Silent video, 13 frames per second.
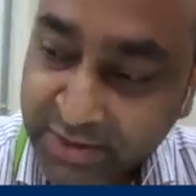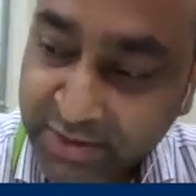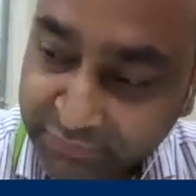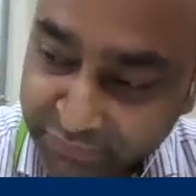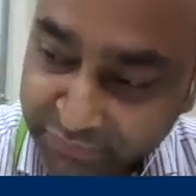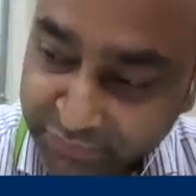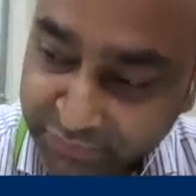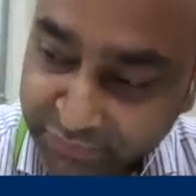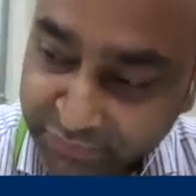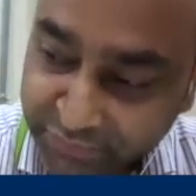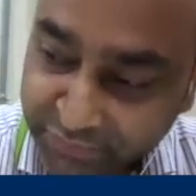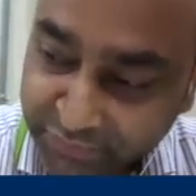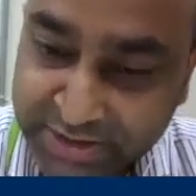Fusion
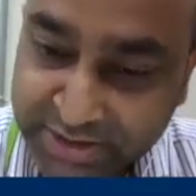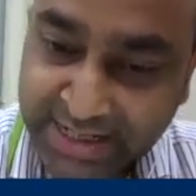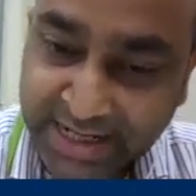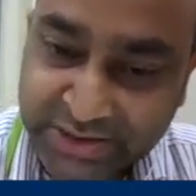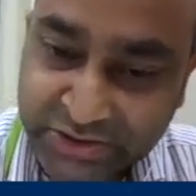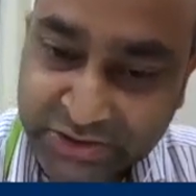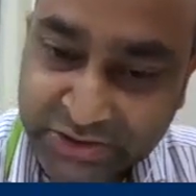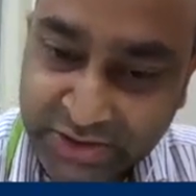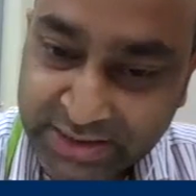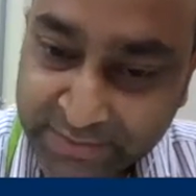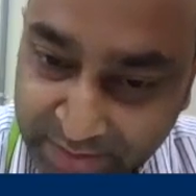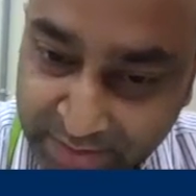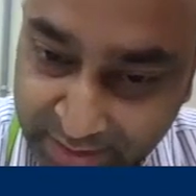proteins are actually
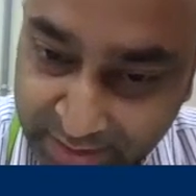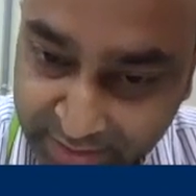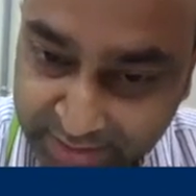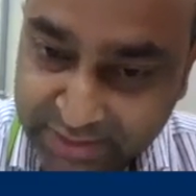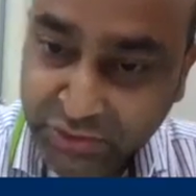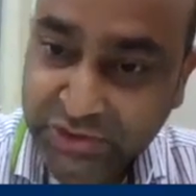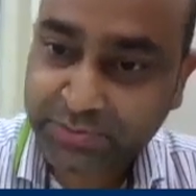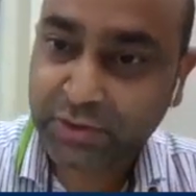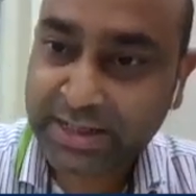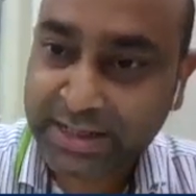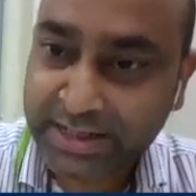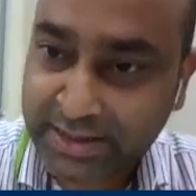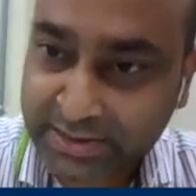useful
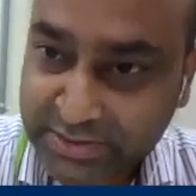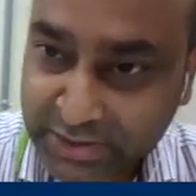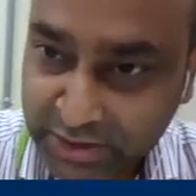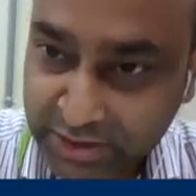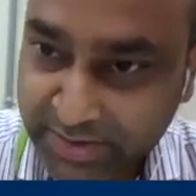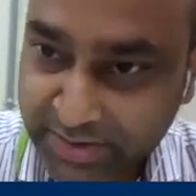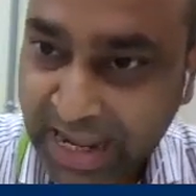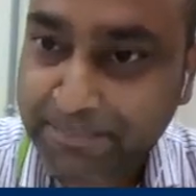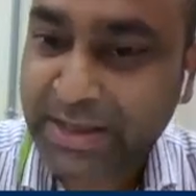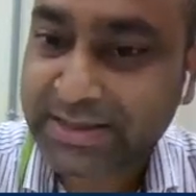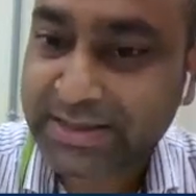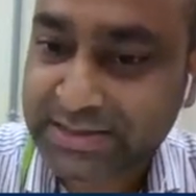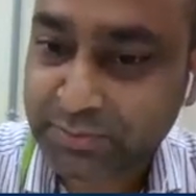in sort of
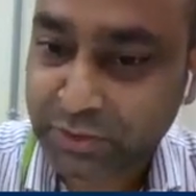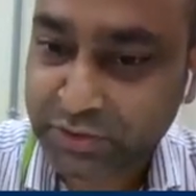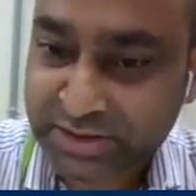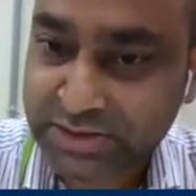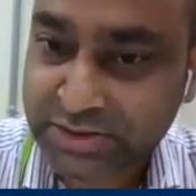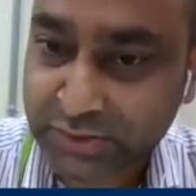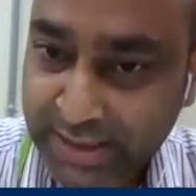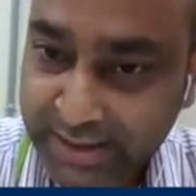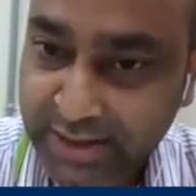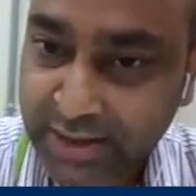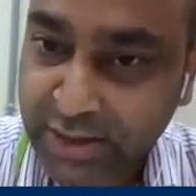damping this motion so that